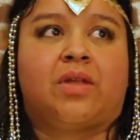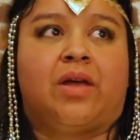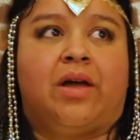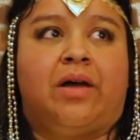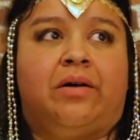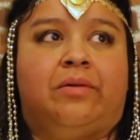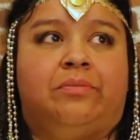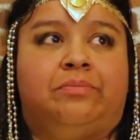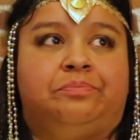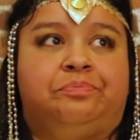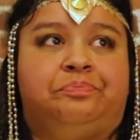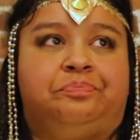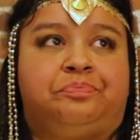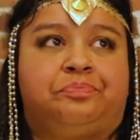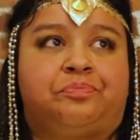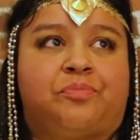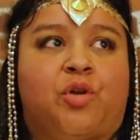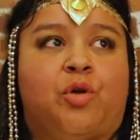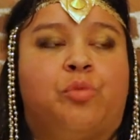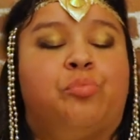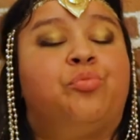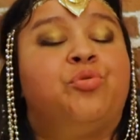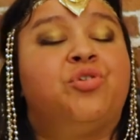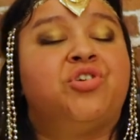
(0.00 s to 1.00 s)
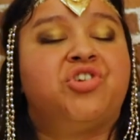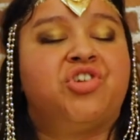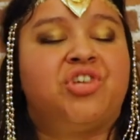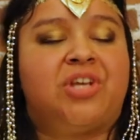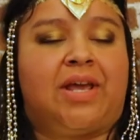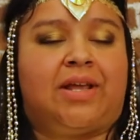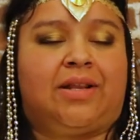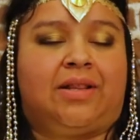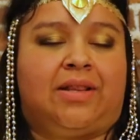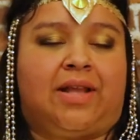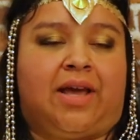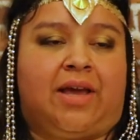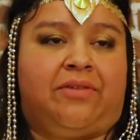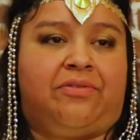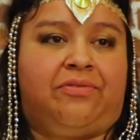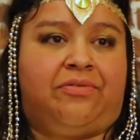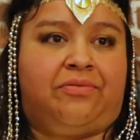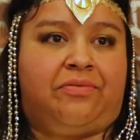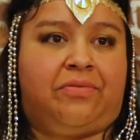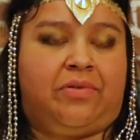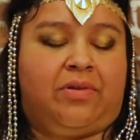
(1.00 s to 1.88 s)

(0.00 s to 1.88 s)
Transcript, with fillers: um, appreciate life